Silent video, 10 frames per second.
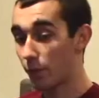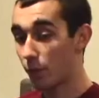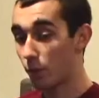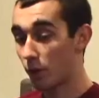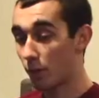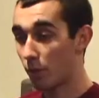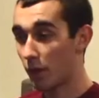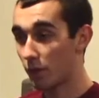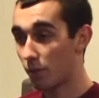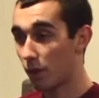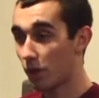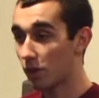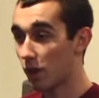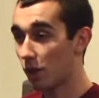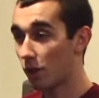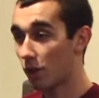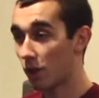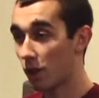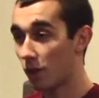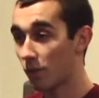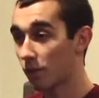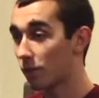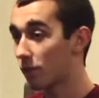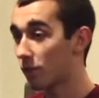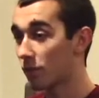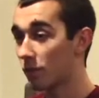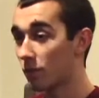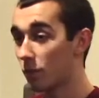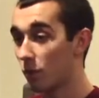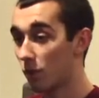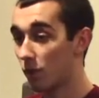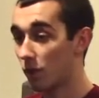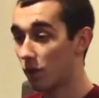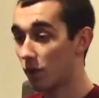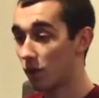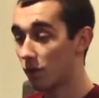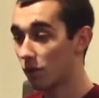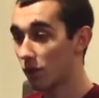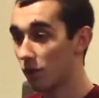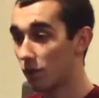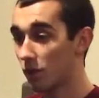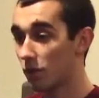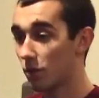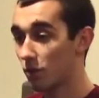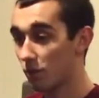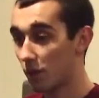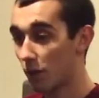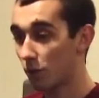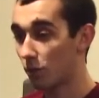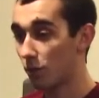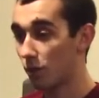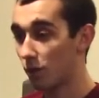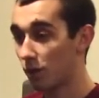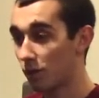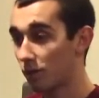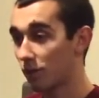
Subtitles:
If you want to make the best out of your time, that you're in the service, absolutely.